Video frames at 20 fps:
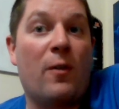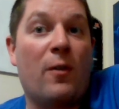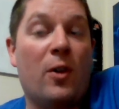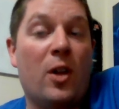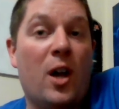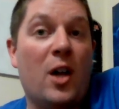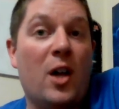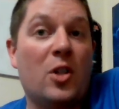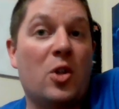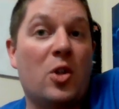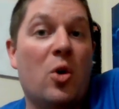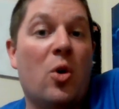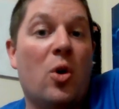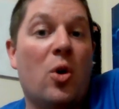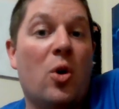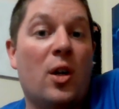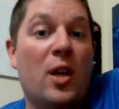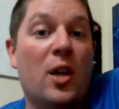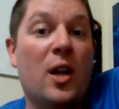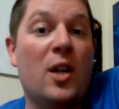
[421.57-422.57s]
for loss
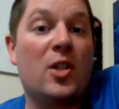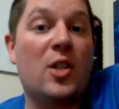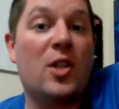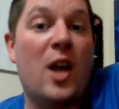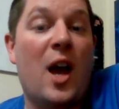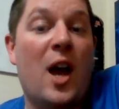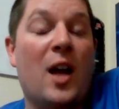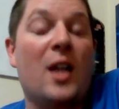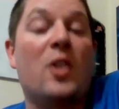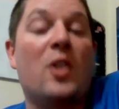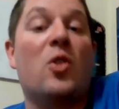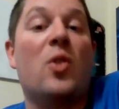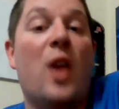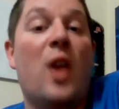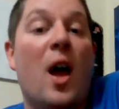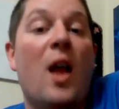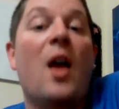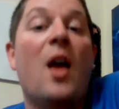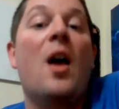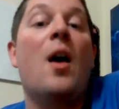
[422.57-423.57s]
or get a sack and do
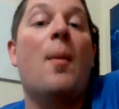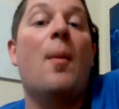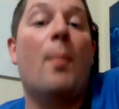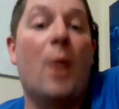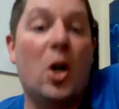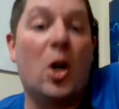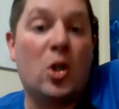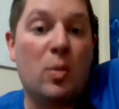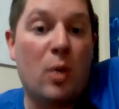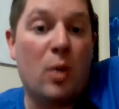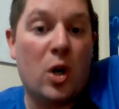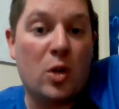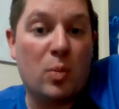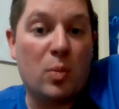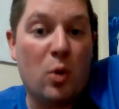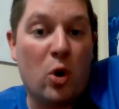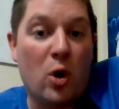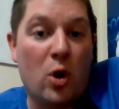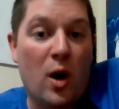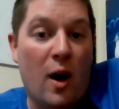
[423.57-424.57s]
that much, much
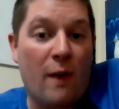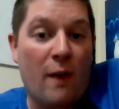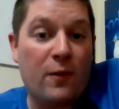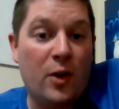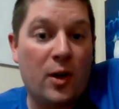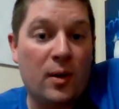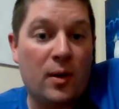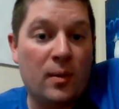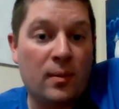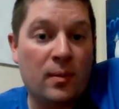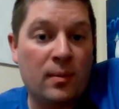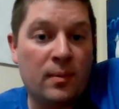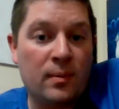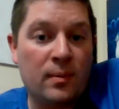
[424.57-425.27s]
more often.